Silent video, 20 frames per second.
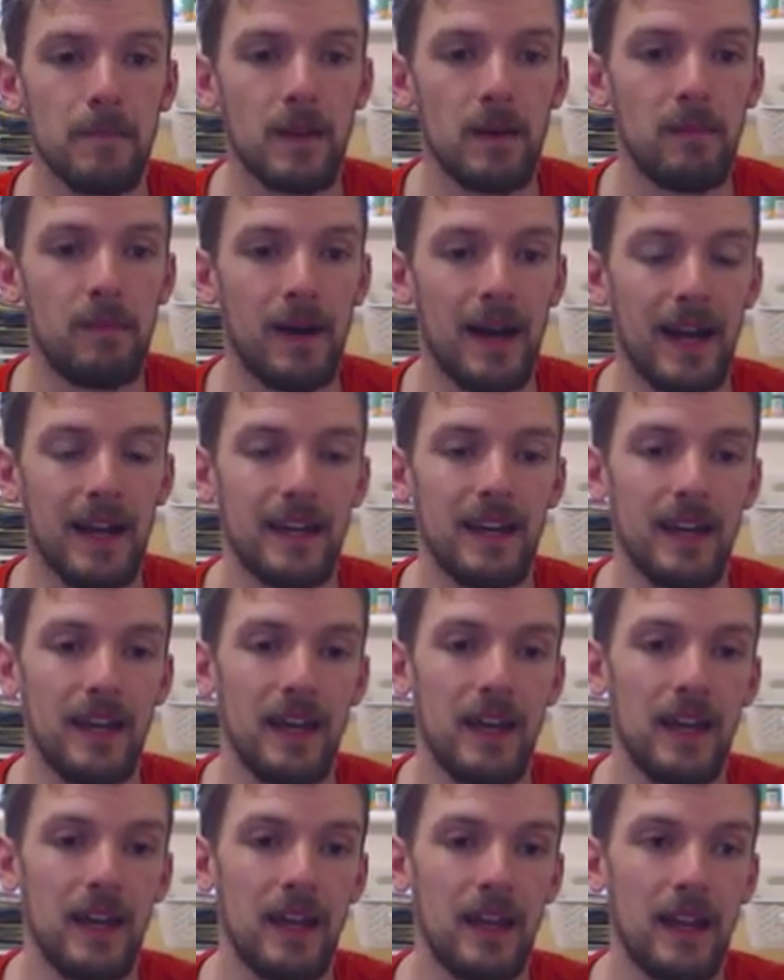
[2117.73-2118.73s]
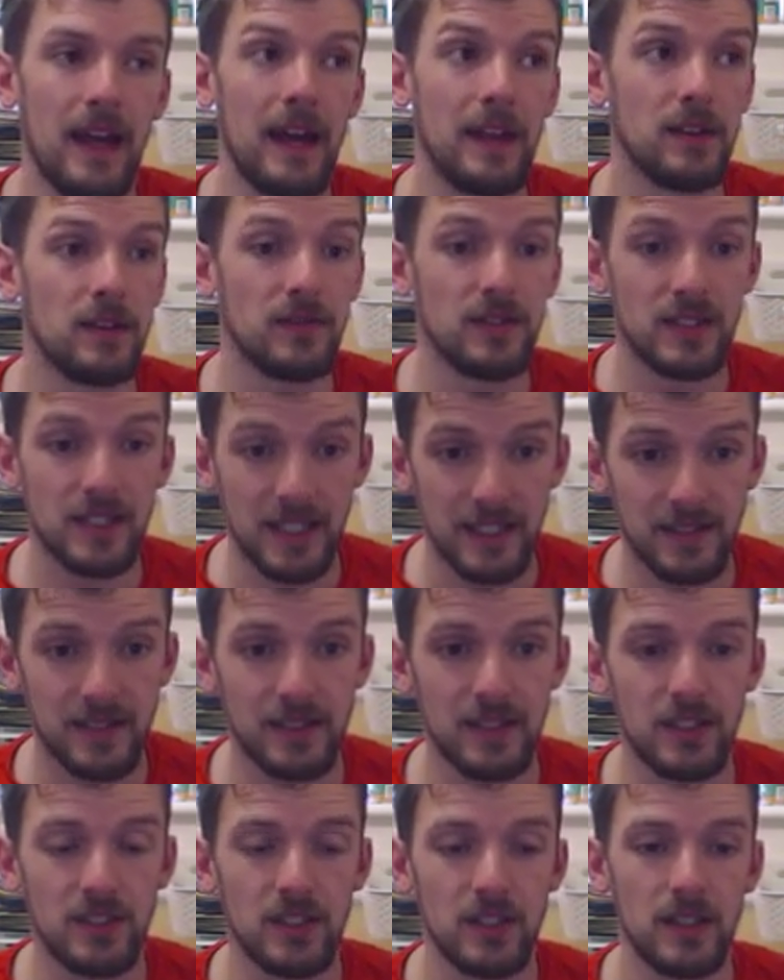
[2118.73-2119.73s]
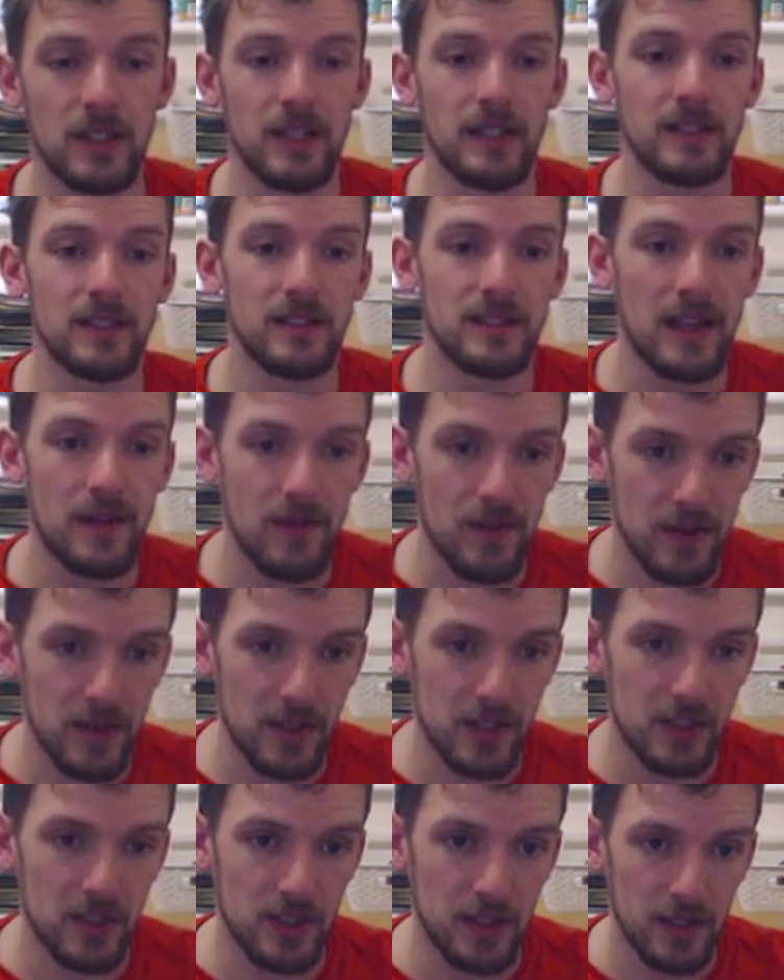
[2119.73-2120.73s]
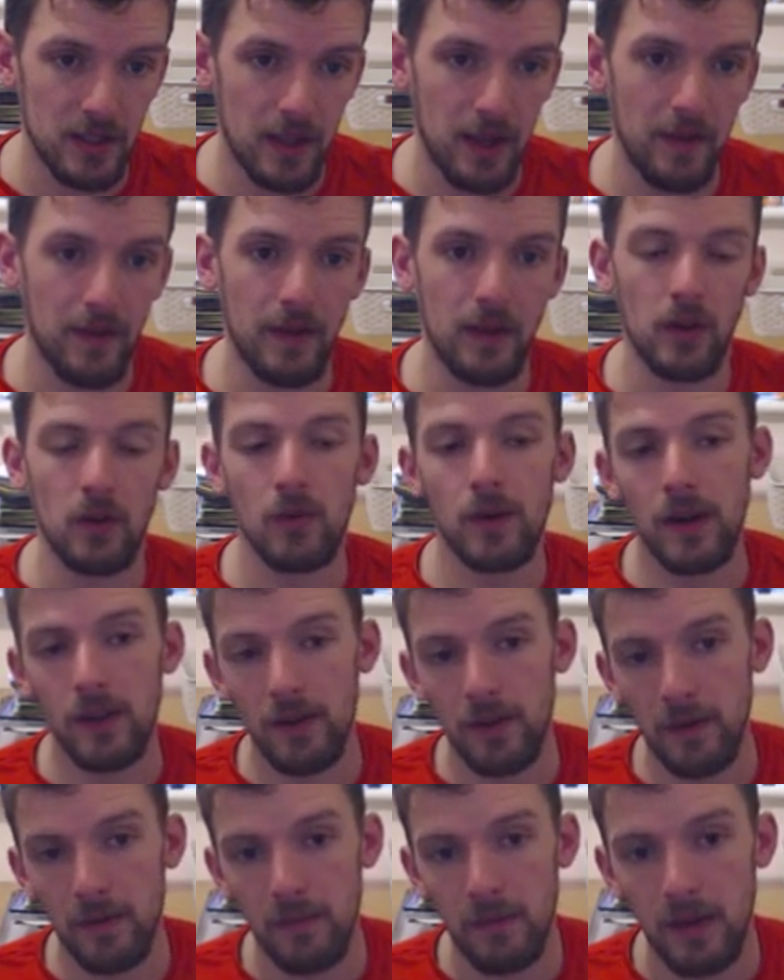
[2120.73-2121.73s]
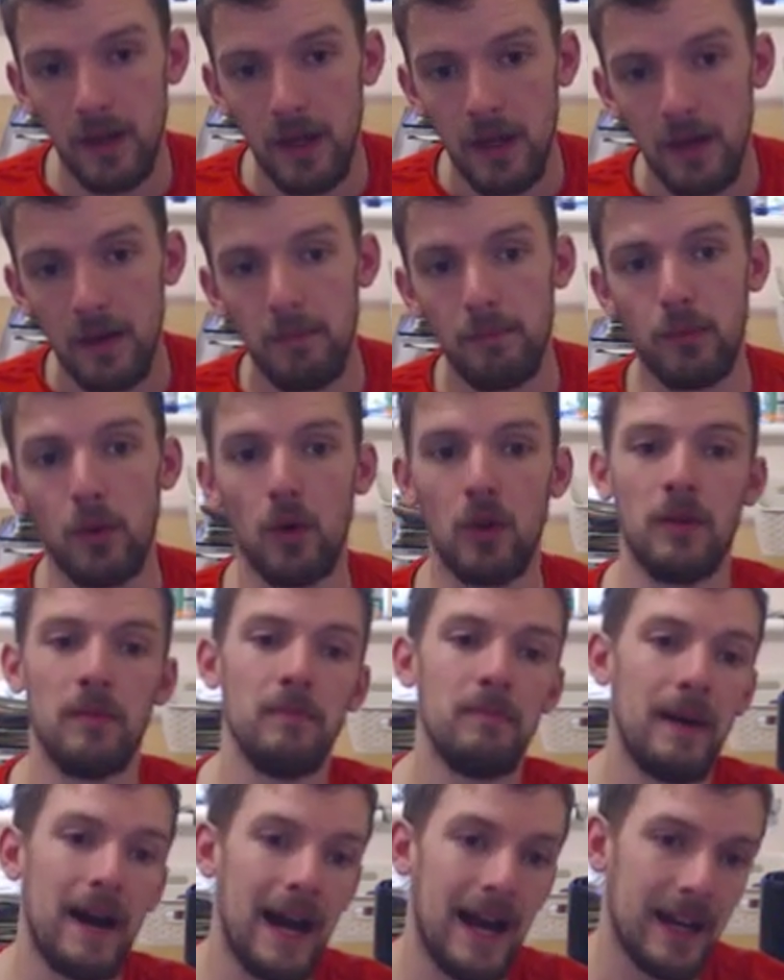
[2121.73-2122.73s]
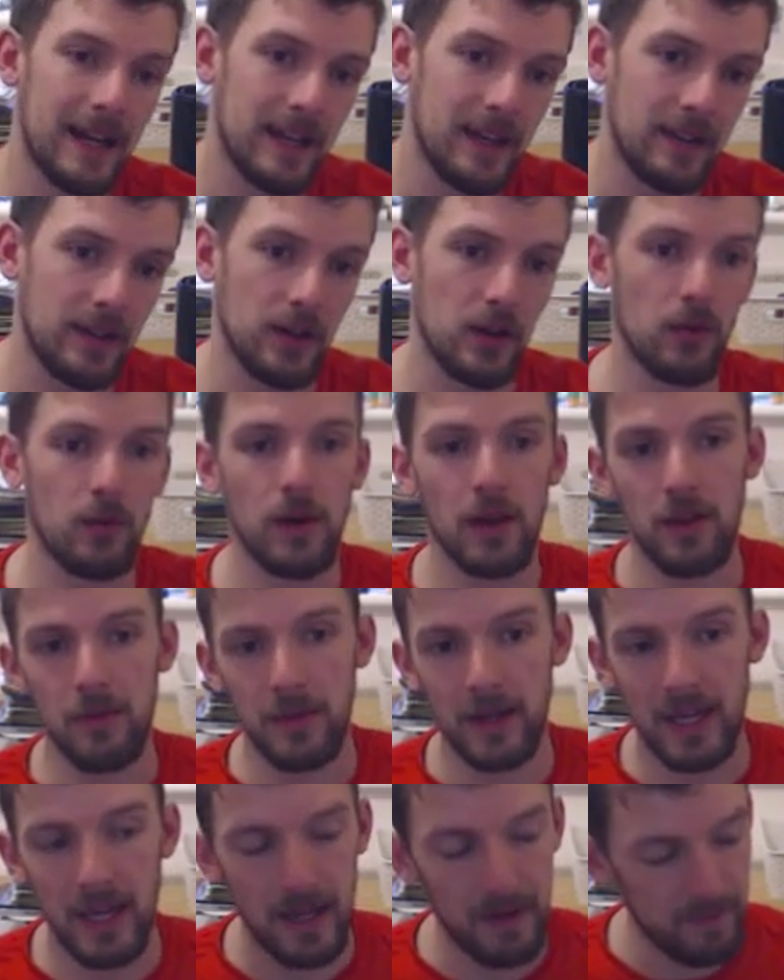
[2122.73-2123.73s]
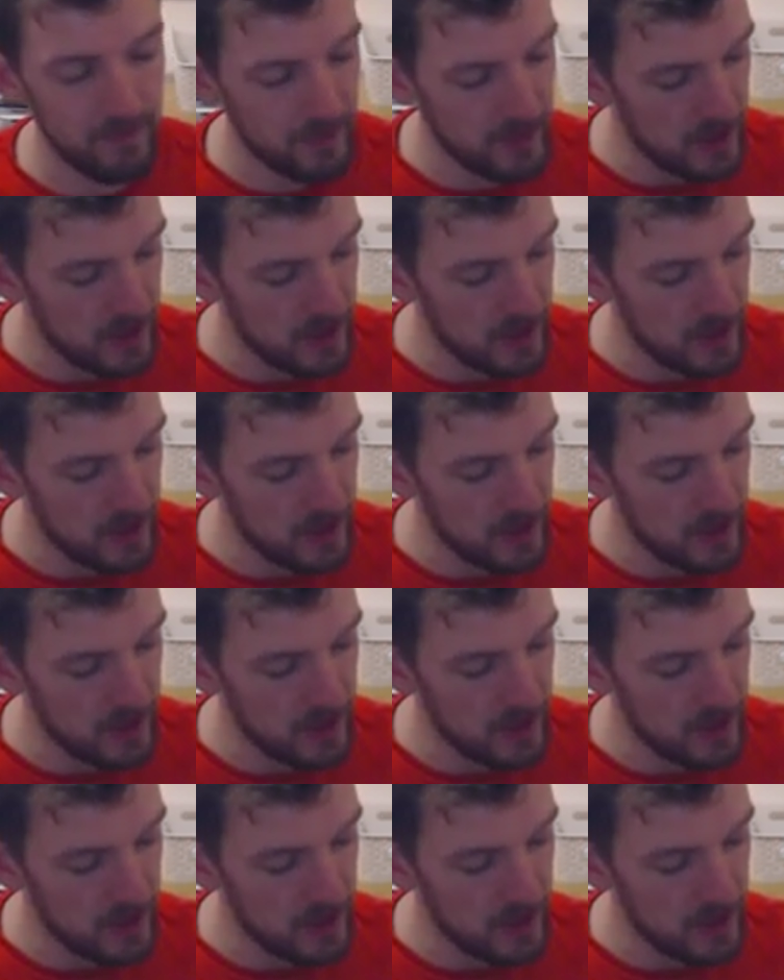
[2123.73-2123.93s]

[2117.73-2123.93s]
back in end of 6th edition into 7th edition, and then got rid of them, bought them back, and then got rid of them again.